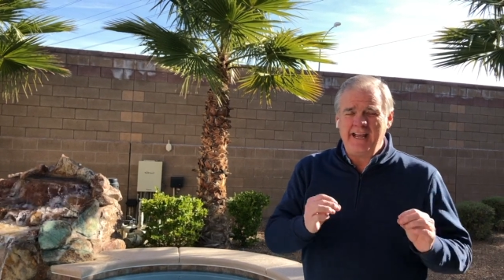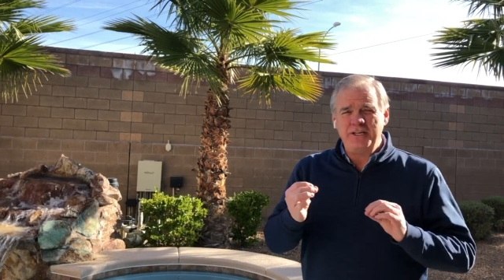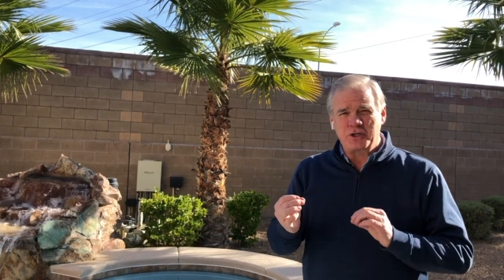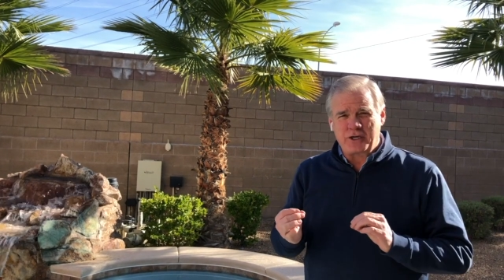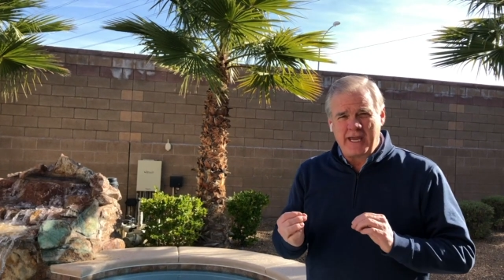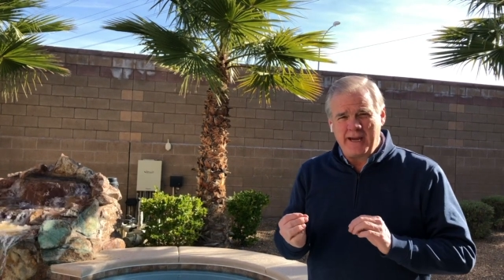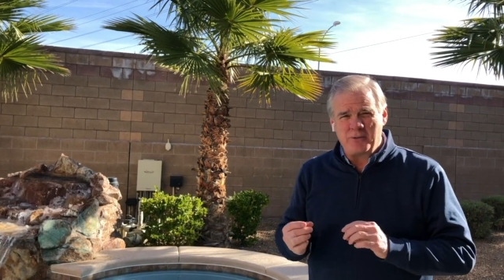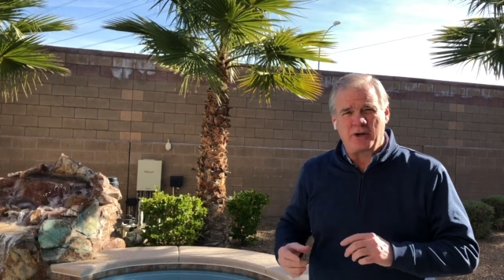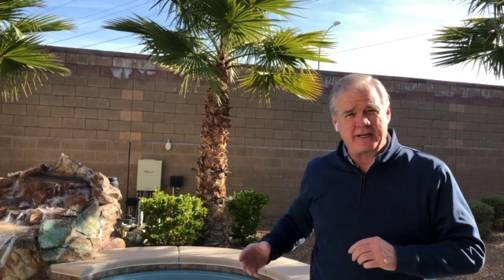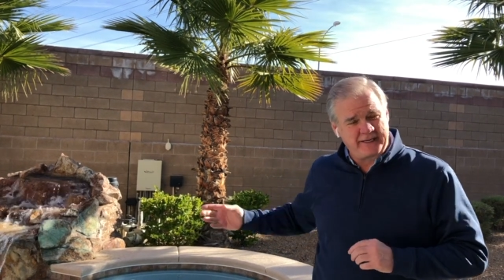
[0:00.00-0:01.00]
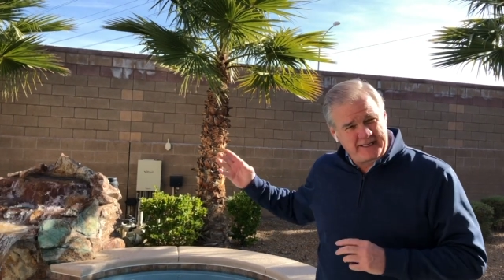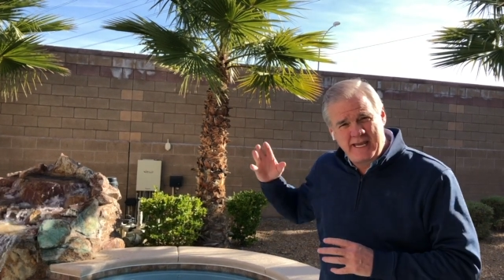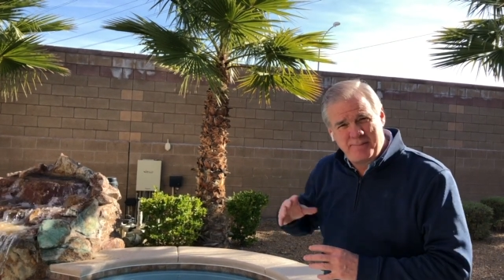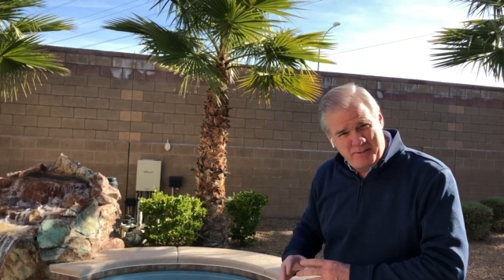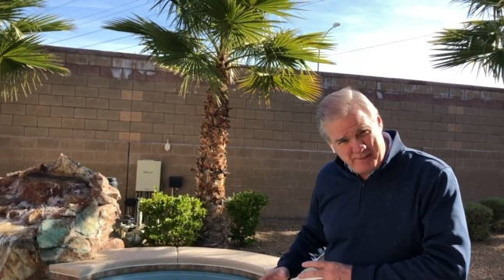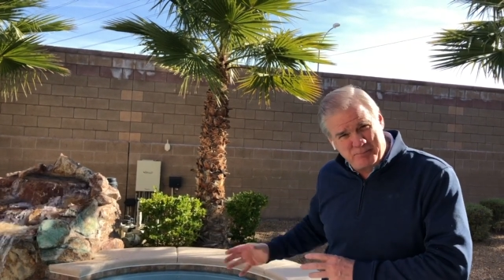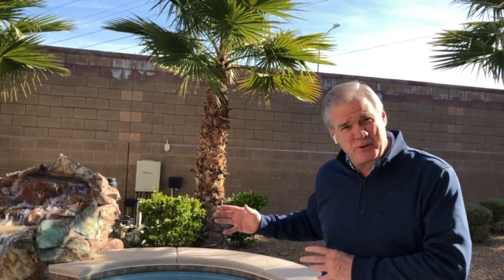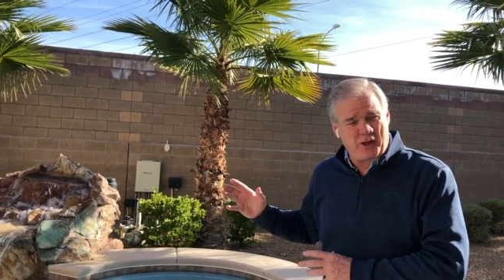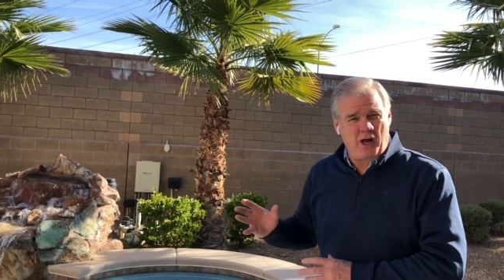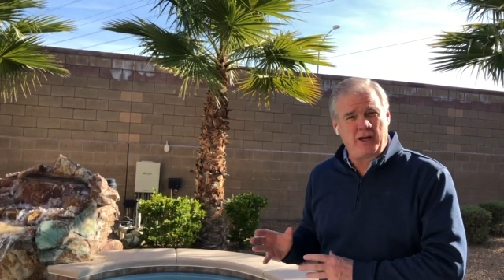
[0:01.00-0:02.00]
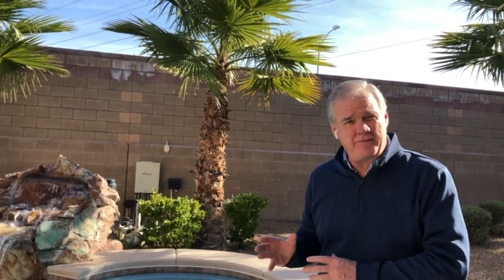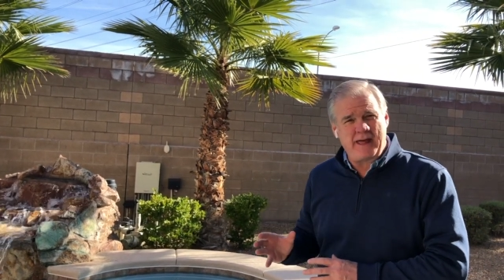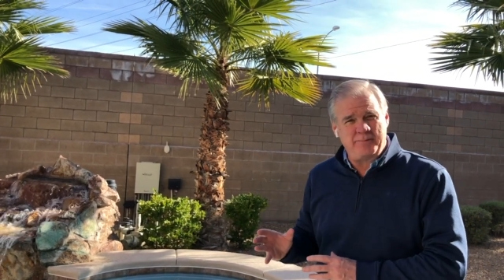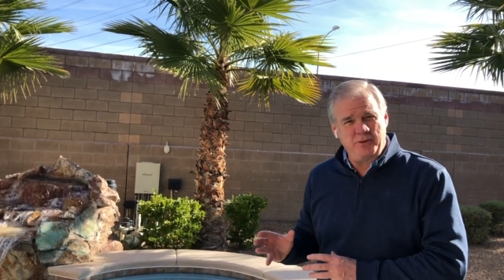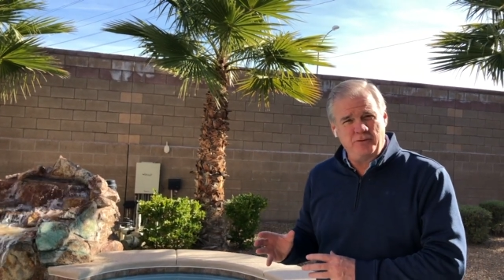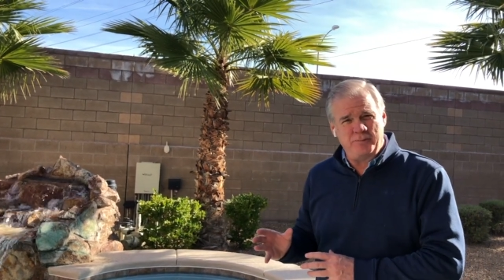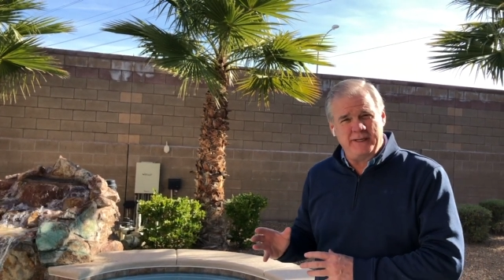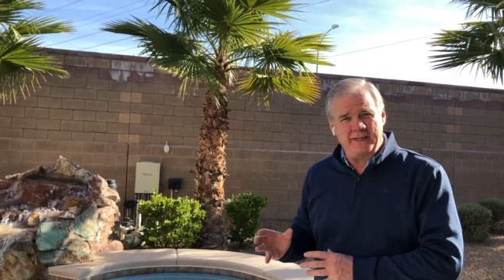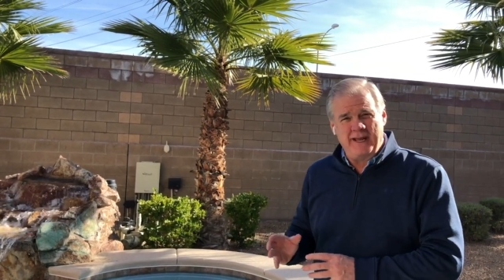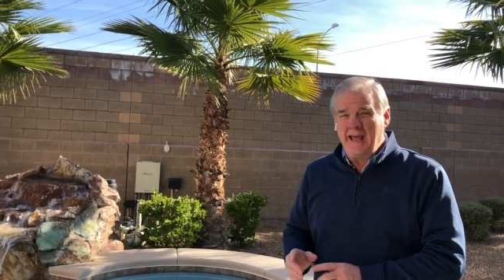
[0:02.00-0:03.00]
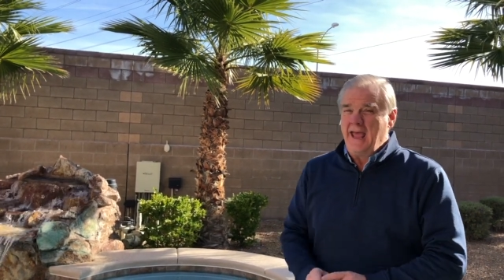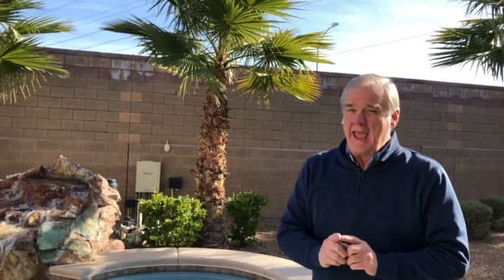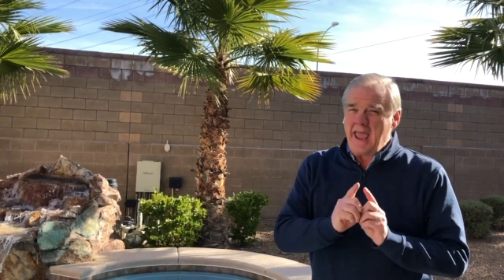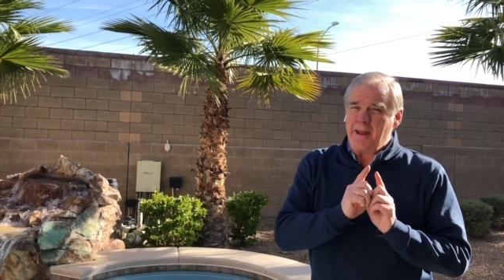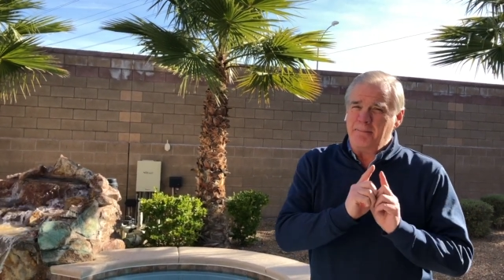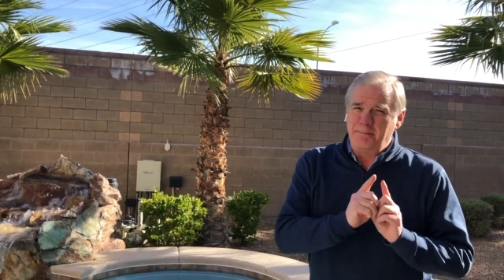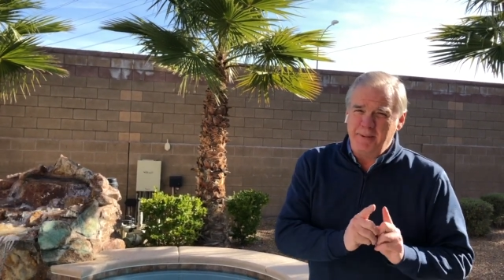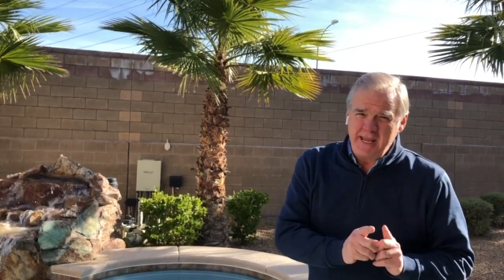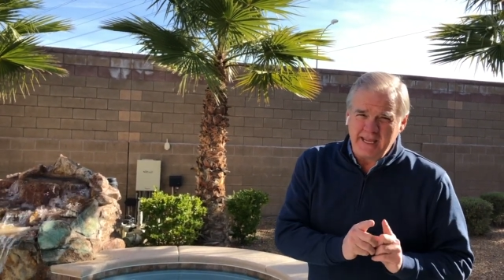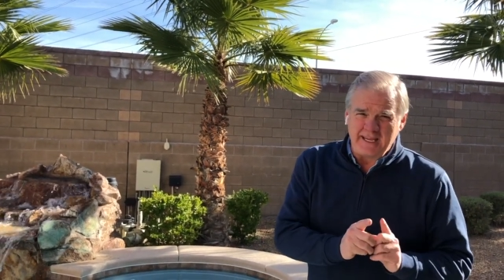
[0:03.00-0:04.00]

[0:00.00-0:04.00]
and your camera can keep up with all of that movement, and B,